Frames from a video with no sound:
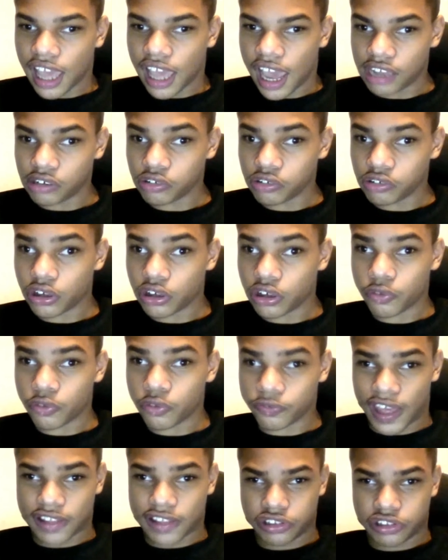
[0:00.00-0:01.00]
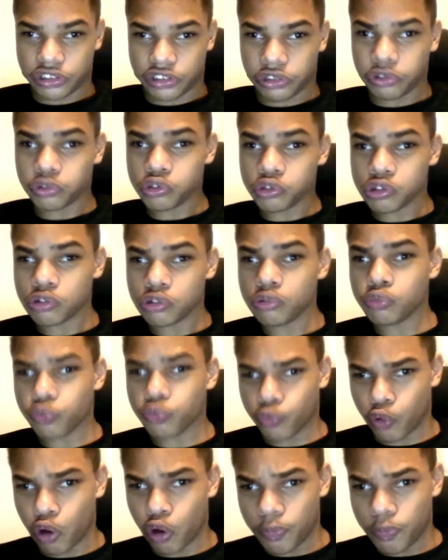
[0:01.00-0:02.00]
I don't know if that's
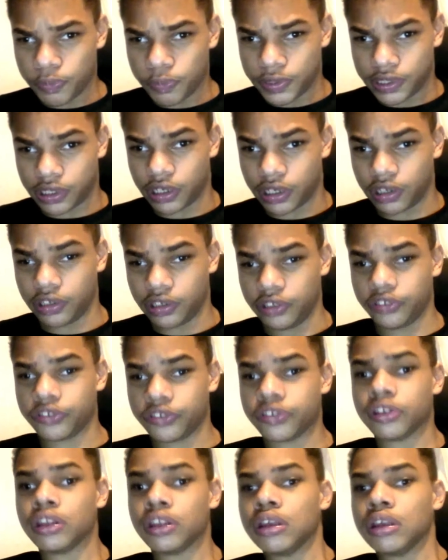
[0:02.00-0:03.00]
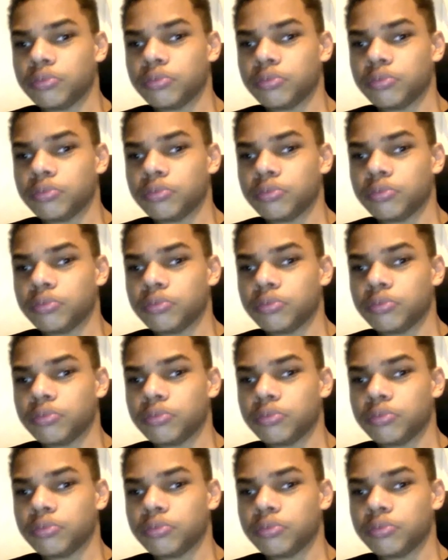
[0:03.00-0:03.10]
YouTube's fault because